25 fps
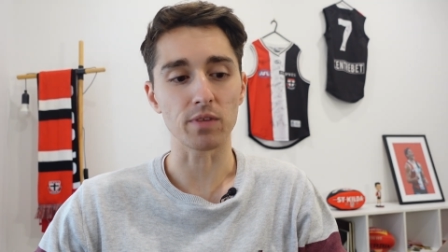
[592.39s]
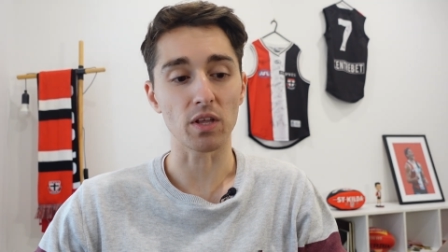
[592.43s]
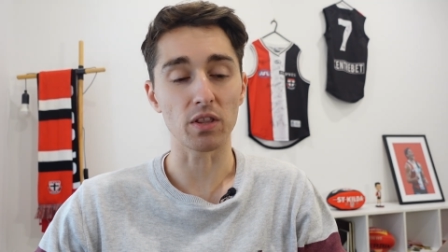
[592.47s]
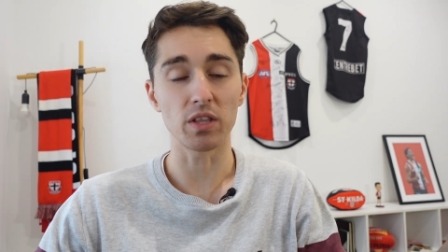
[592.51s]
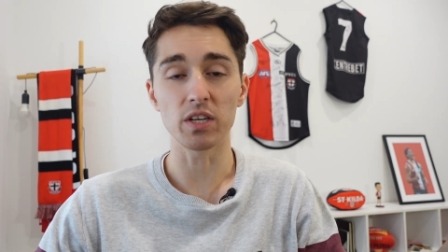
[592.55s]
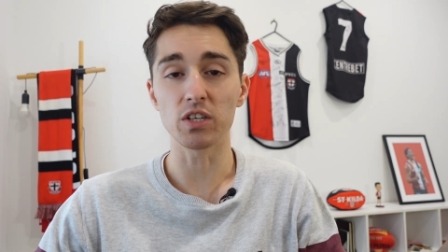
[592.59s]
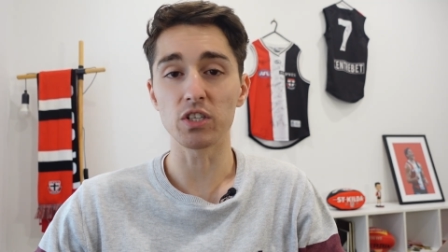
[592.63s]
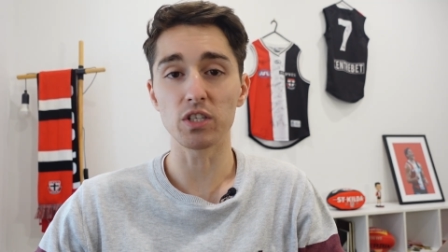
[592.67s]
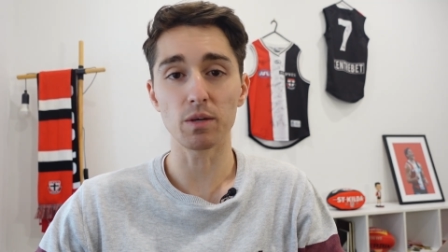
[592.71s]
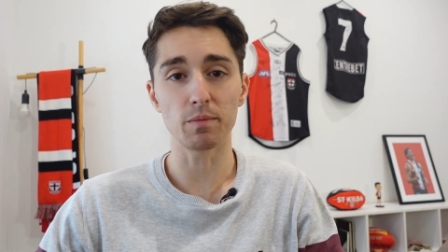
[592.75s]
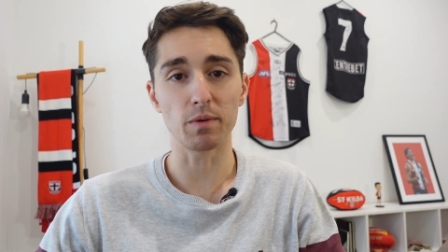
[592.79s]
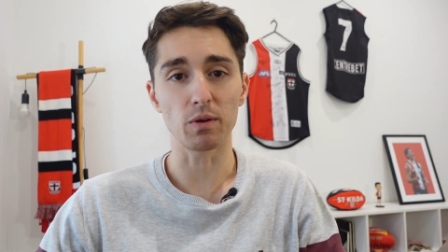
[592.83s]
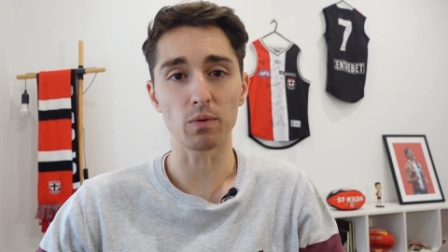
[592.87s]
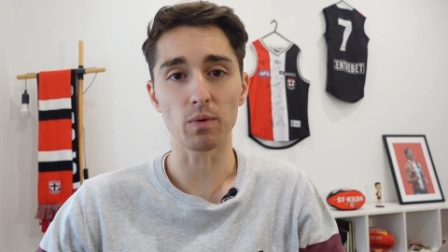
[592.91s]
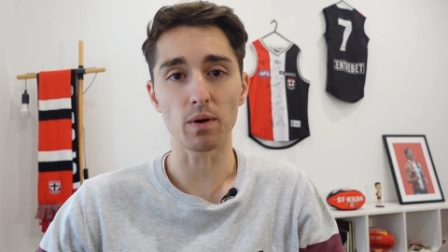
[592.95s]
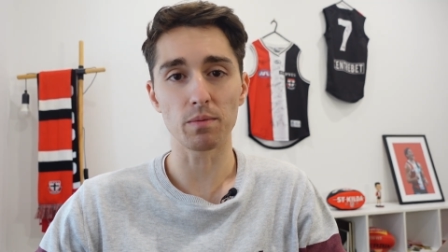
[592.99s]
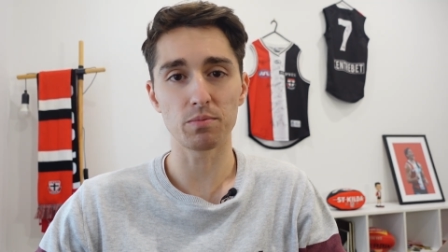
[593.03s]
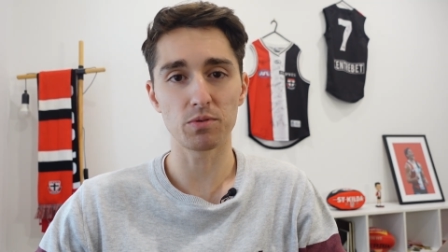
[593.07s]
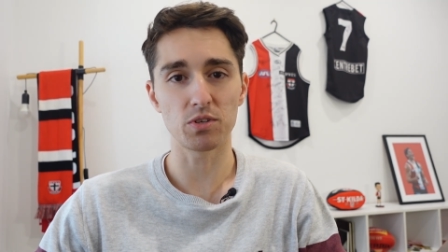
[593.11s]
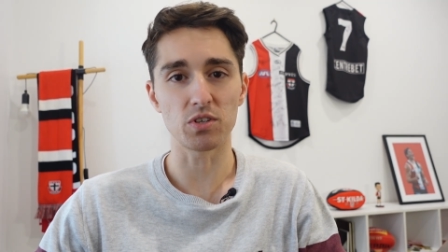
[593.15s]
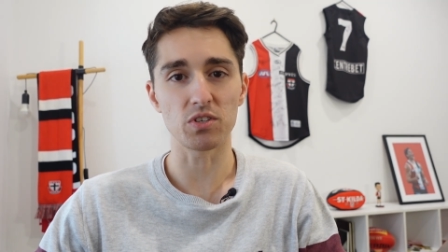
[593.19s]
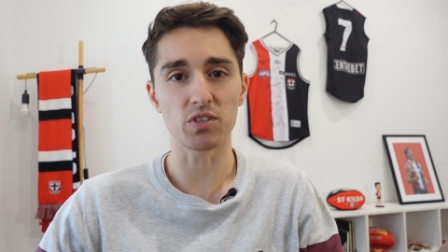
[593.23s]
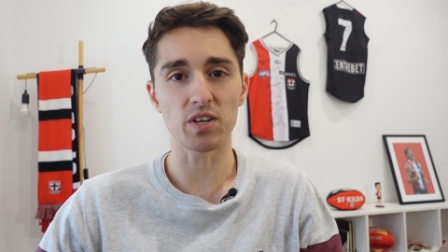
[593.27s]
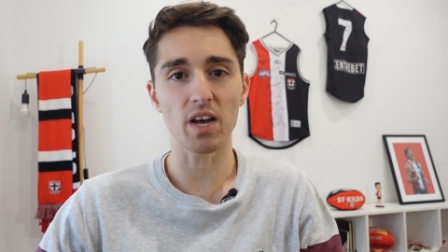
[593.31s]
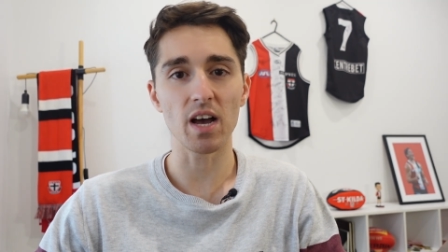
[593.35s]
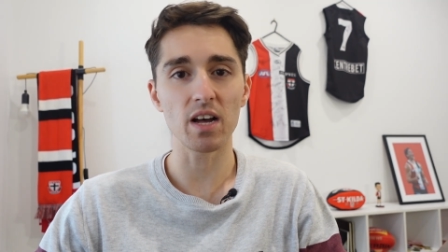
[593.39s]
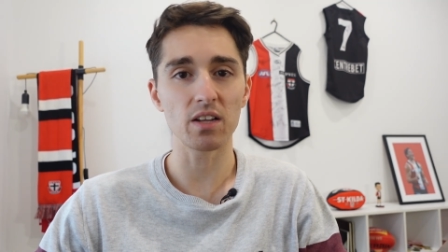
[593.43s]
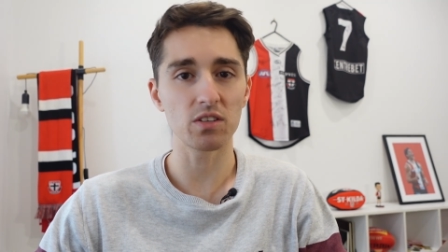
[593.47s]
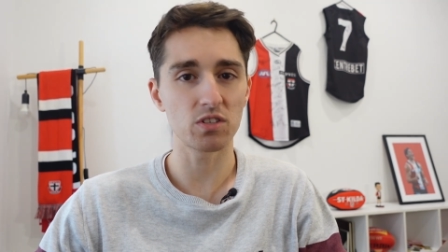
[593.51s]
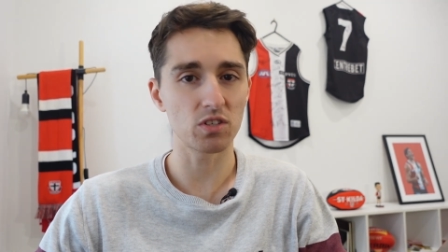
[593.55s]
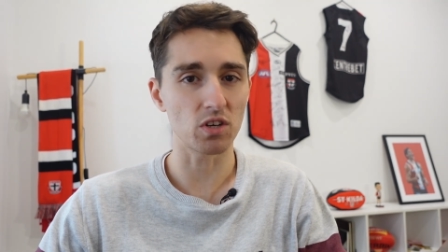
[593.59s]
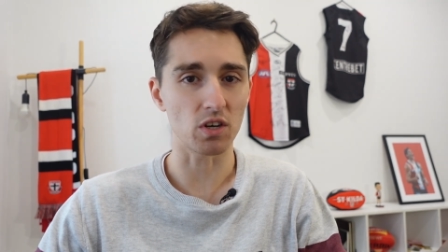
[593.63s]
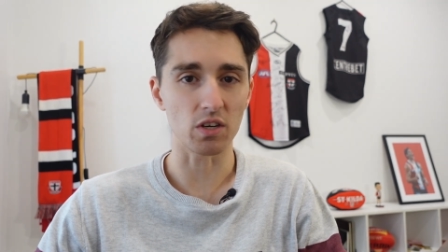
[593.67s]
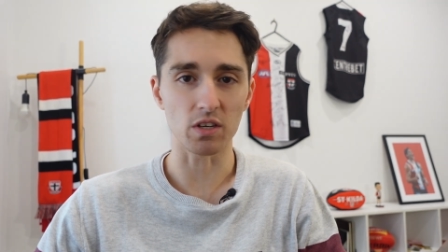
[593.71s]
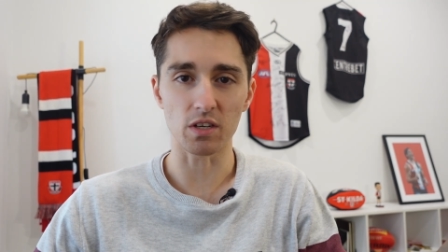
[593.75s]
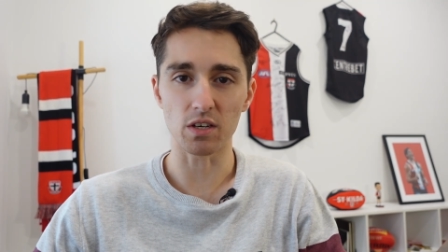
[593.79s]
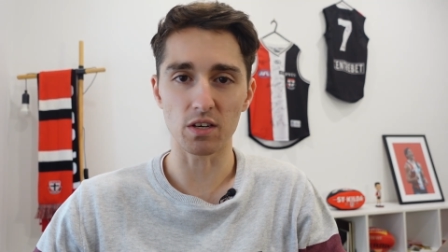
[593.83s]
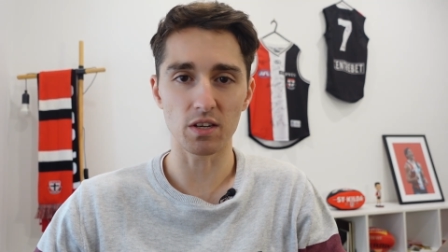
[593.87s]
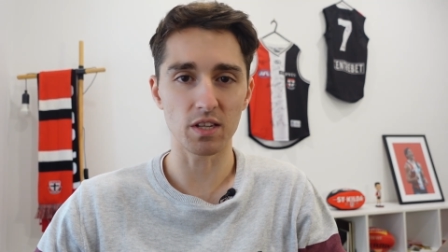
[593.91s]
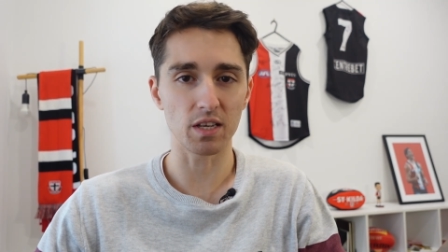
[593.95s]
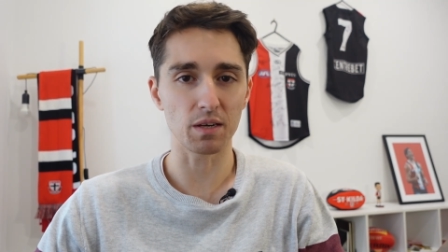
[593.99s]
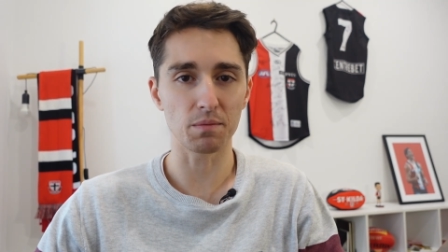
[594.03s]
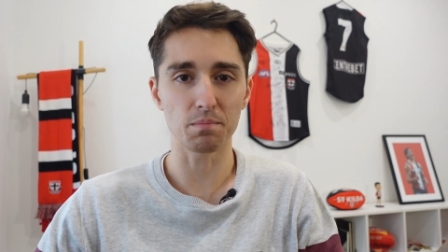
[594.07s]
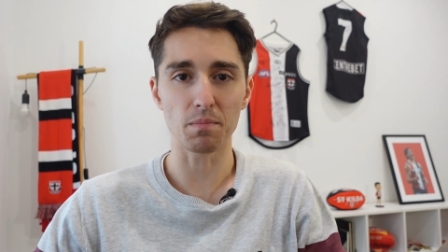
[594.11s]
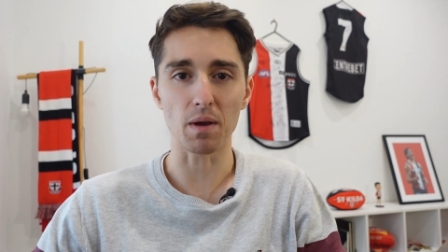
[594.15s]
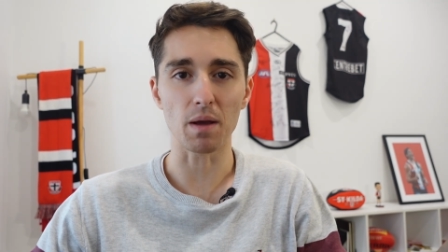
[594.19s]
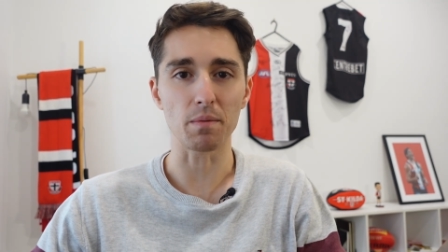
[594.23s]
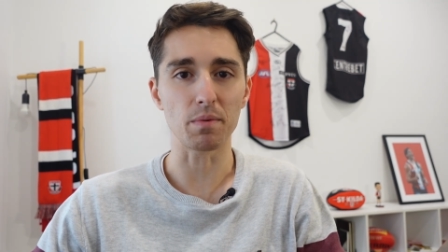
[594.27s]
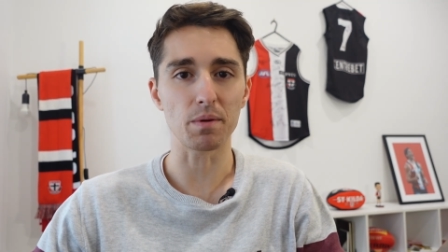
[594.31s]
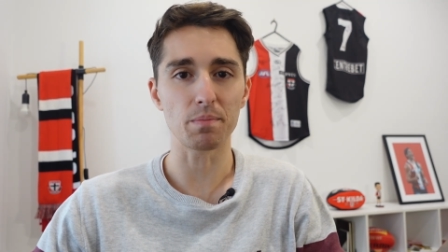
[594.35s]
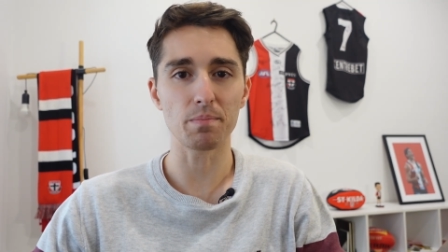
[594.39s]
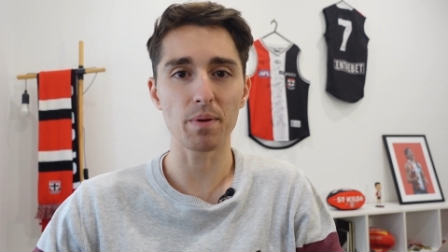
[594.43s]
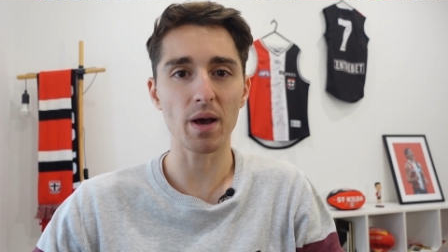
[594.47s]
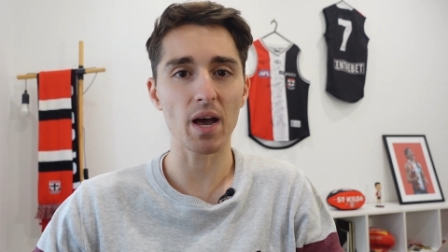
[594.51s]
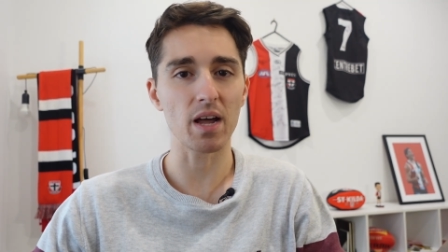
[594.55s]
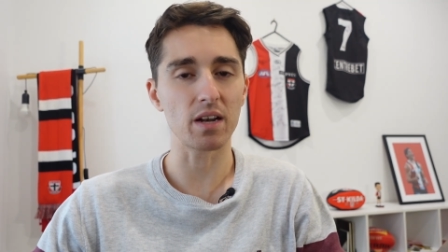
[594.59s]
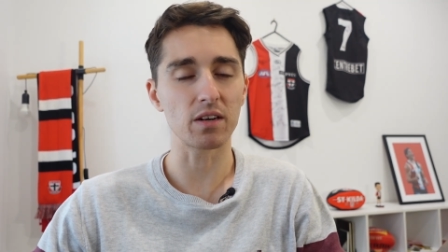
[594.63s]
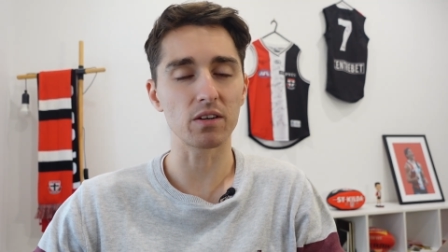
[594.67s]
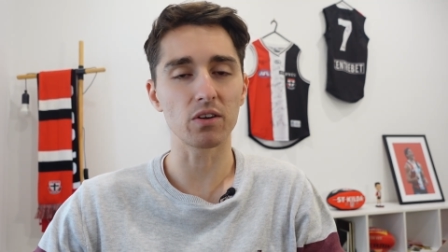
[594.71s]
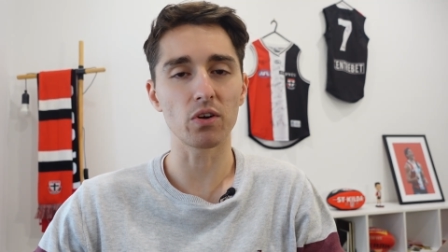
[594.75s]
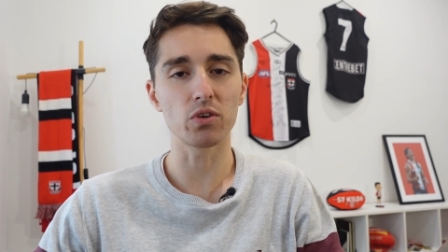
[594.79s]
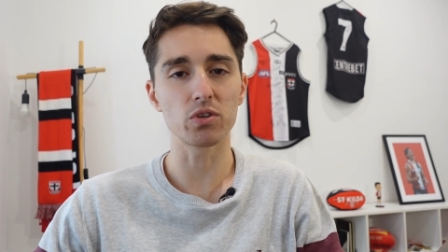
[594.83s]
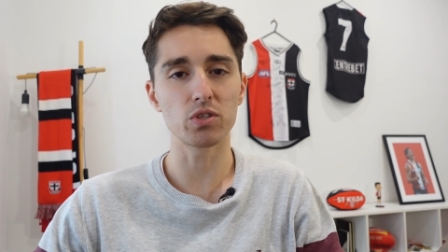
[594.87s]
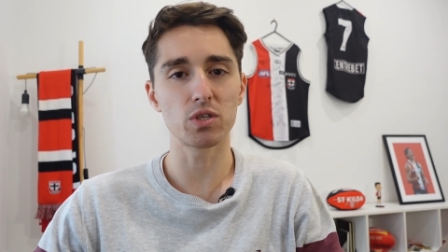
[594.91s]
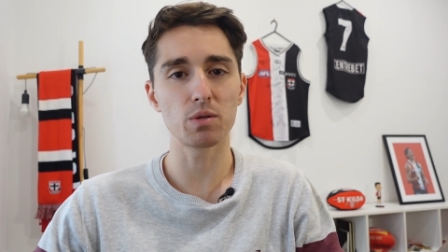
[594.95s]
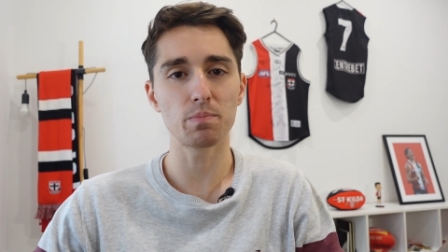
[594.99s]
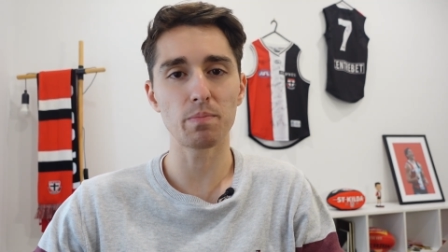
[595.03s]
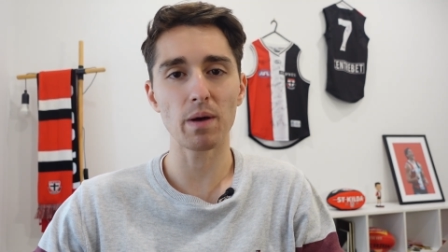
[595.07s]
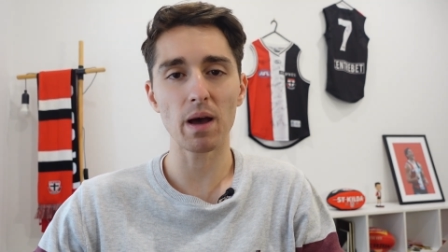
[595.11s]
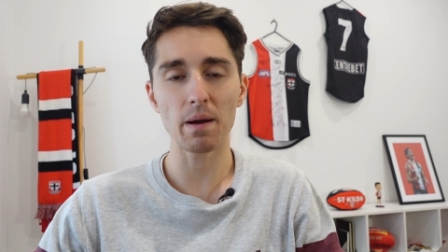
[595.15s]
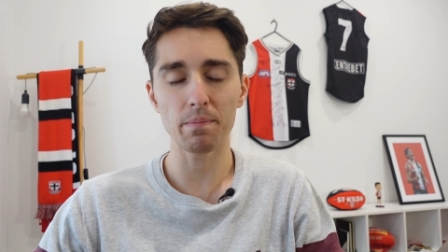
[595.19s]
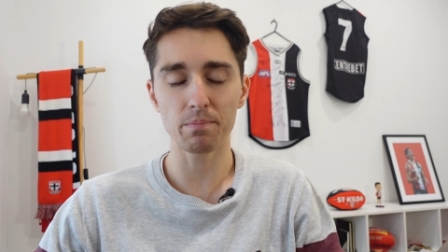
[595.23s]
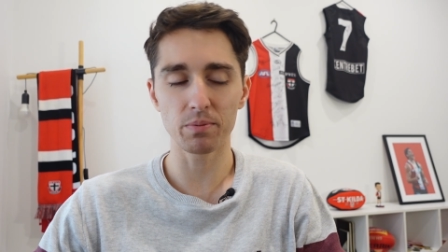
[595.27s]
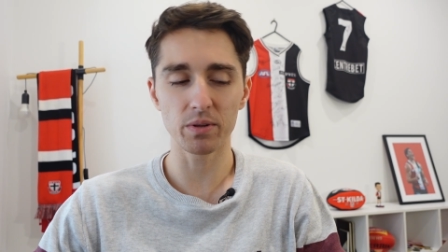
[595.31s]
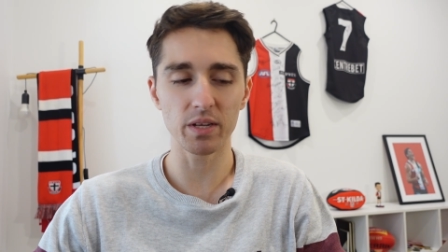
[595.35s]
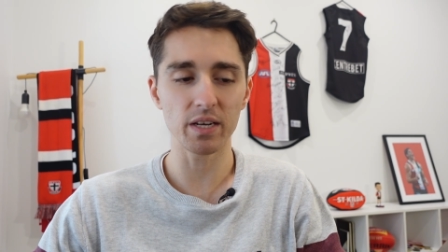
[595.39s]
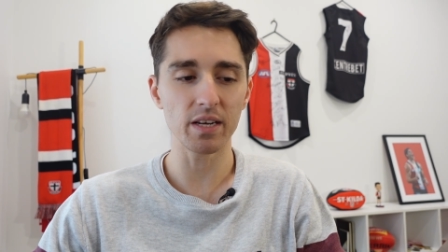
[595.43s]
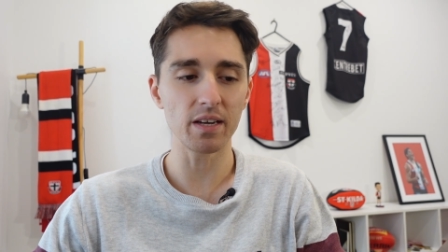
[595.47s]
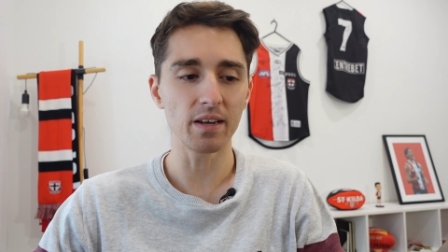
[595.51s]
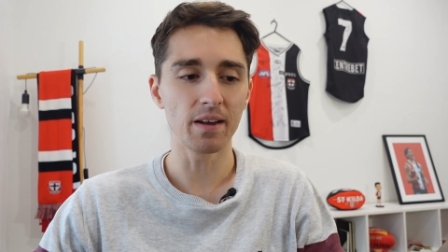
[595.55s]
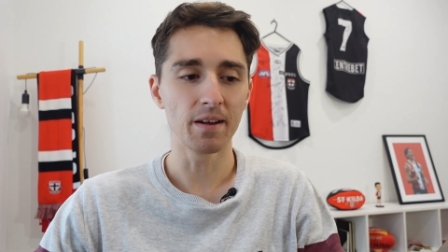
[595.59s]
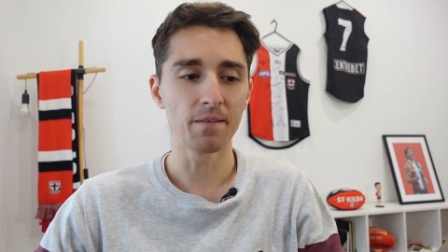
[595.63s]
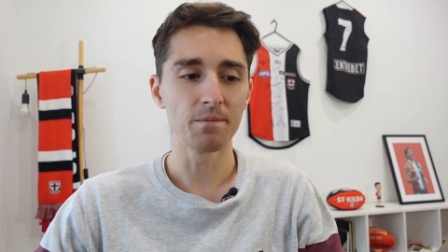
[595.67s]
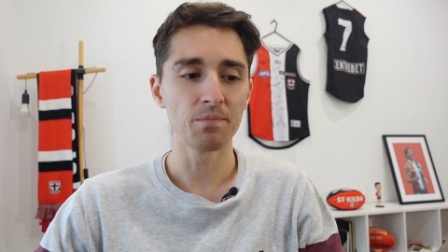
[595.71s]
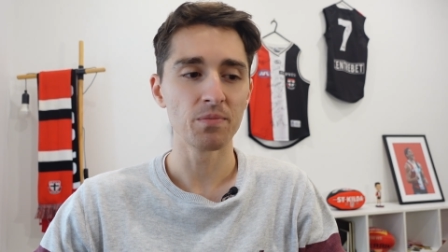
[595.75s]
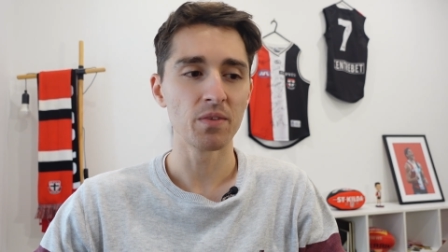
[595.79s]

I think Jimmy Webster's out, so you'd think maybe Paton goes to Papley.